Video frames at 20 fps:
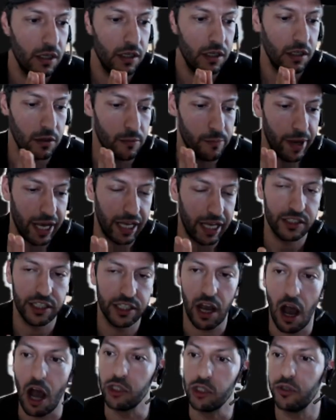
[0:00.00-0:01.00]
you know, managing
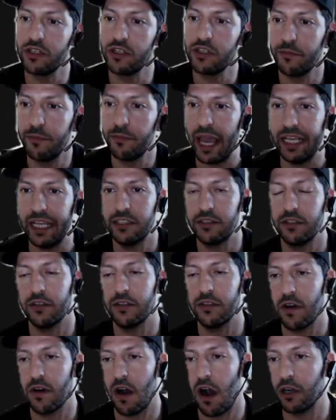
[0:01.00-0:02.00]
hundreds of
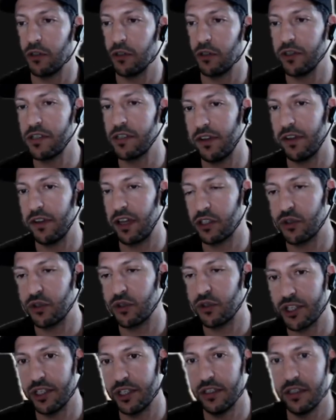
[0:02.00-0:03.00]
painters or hundreds of
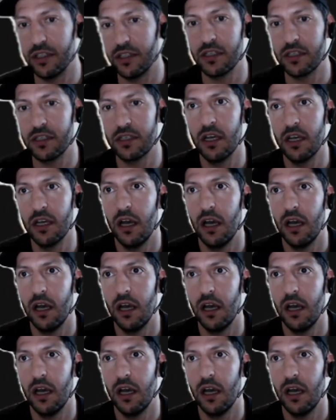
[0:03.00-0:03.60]
electricians,